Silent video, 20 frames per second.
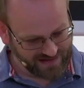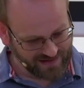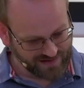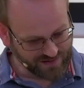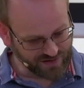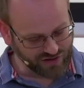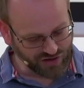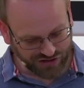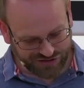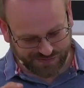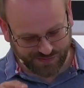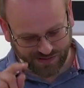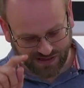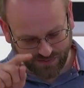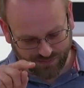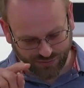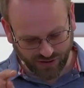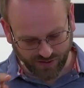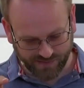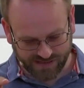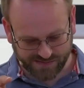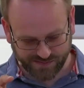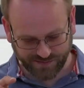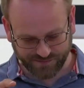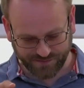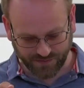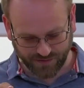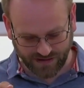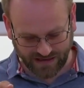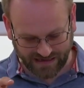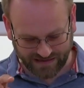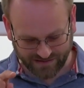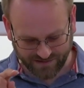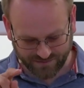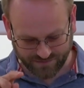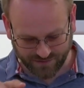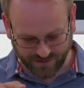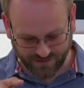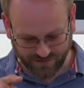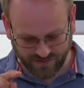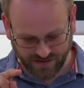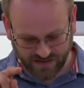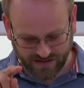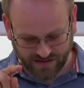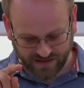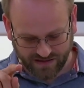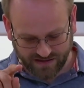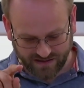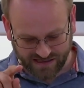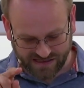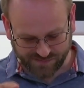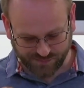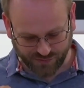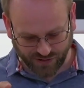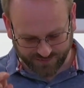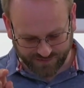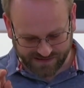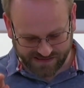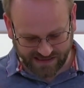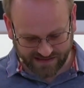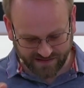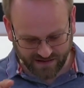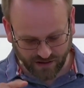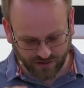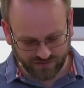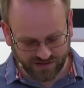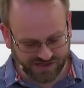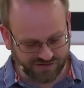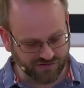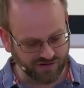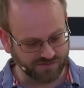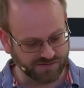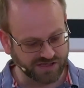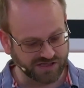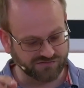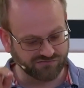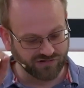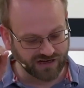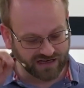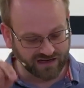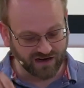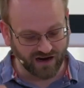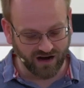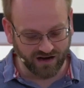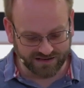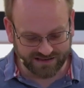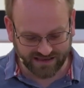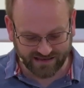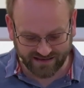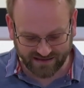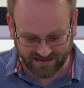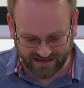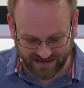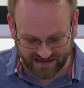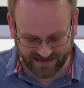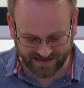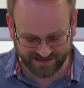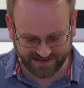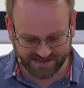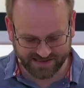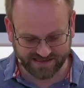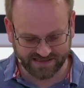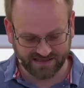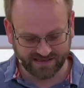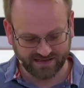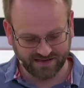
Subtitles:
the gospel he promised beforehand through his prophets in the Holy Scriptures regarding his